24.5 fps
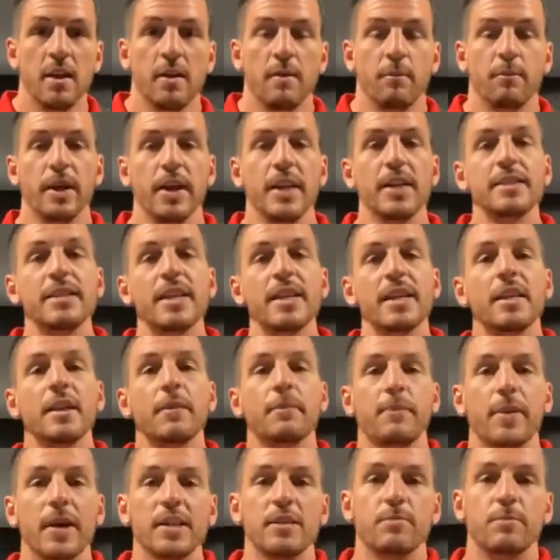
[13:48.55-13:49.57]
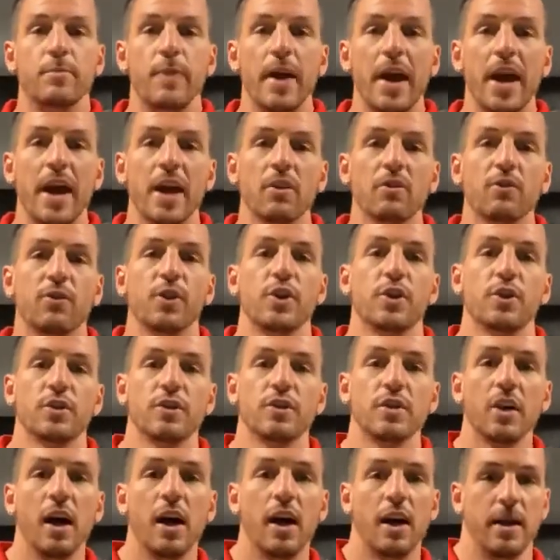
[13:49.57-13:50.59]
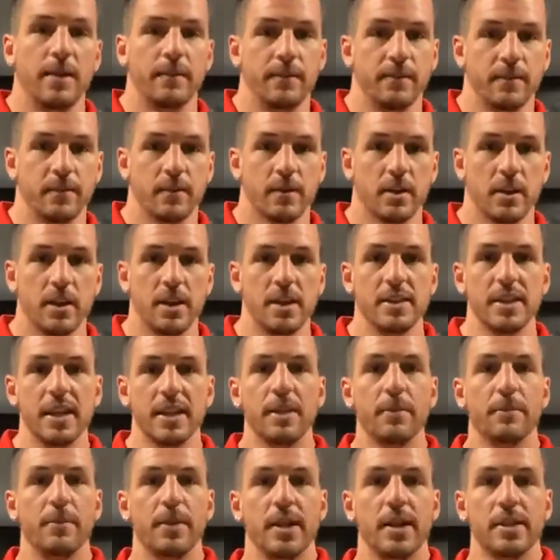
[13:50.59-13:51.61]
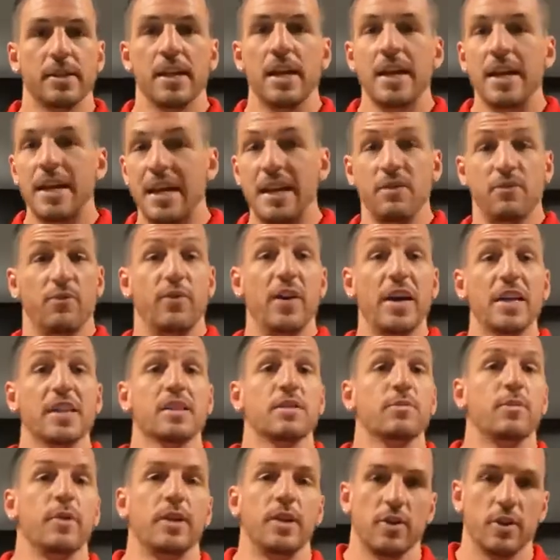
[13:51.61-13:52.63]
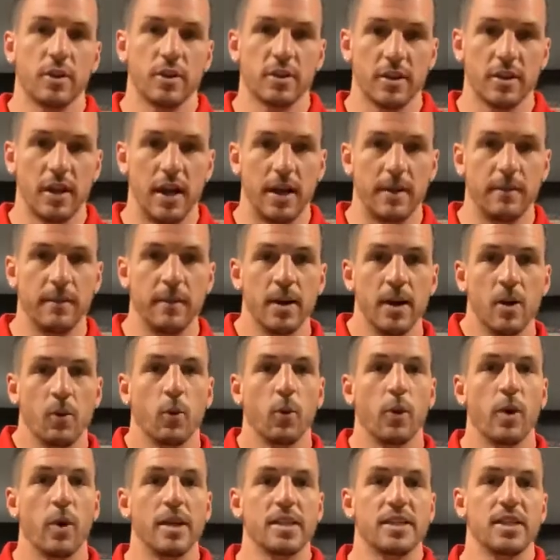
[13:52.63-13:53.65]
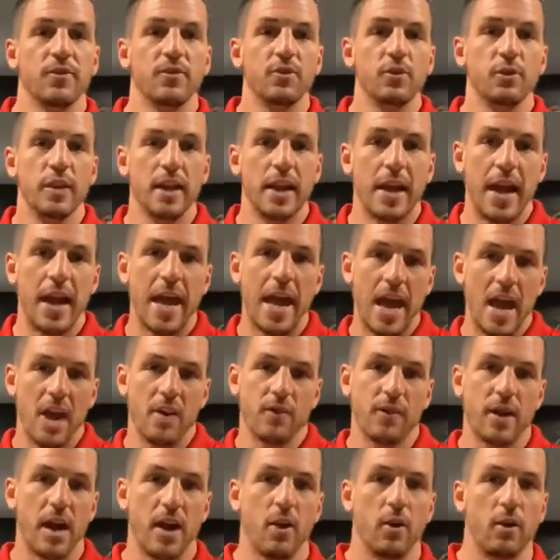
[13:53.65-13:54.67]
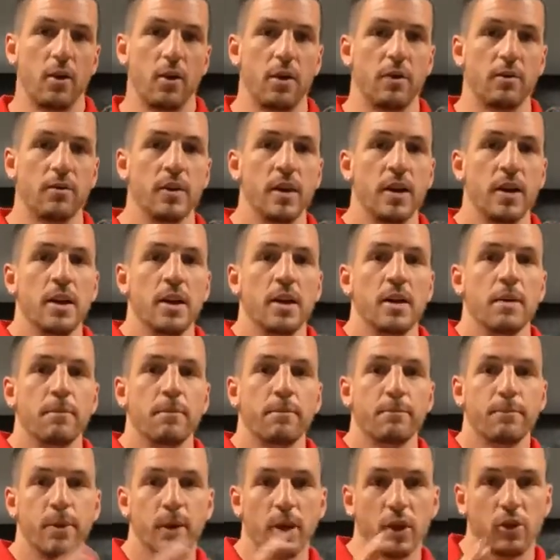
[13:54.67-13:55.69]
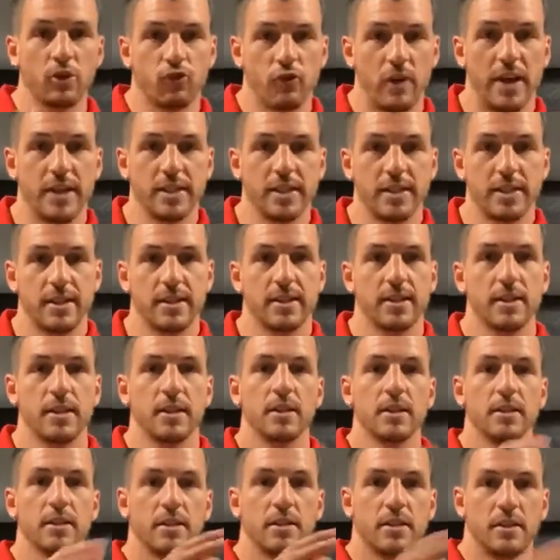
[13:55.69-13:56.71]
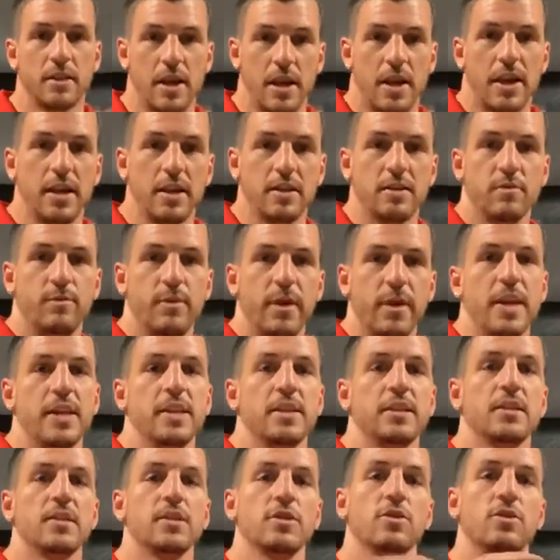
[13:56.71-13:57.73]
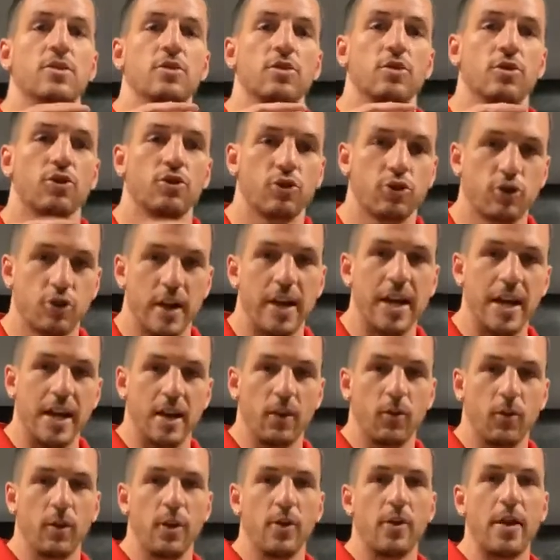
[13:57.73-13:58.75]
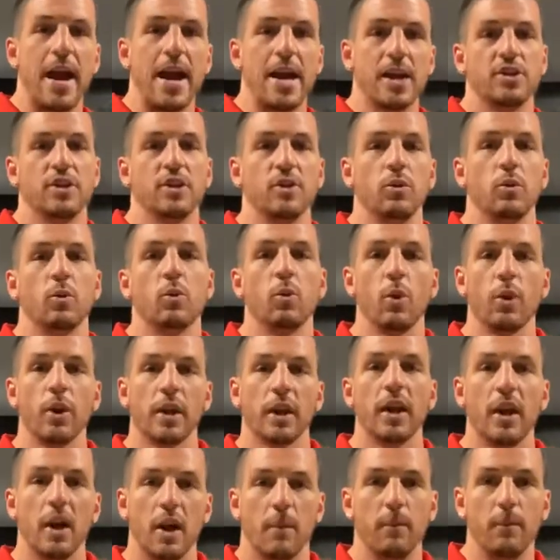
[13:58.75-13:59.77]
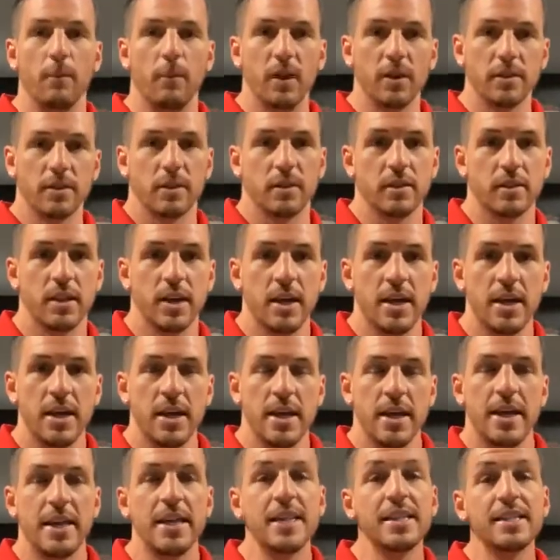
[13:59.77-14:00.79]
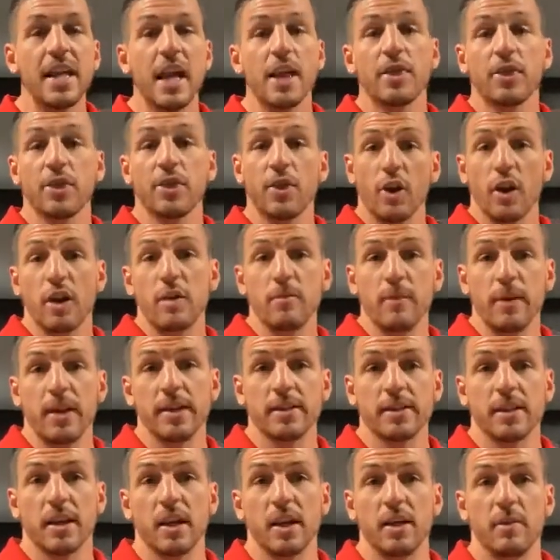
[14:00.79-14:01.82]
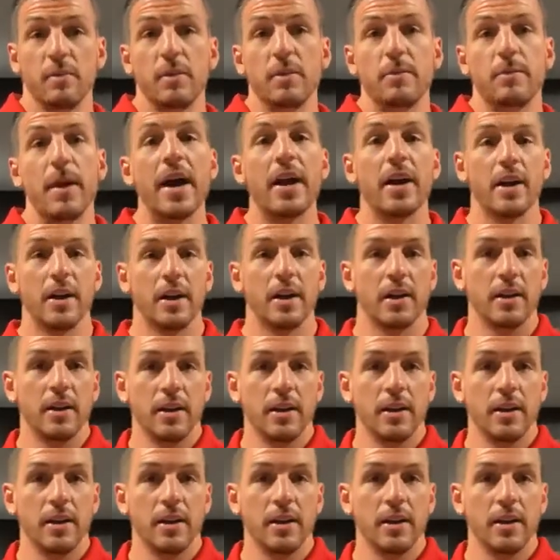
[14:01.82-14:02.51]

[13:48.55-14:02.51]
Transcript: But is that the best bang for your time? Is that the best investment in your time? Whereas if you did a half hour of progressed science-based training where you're actually working on muscles, is that 30 minutes going to be better?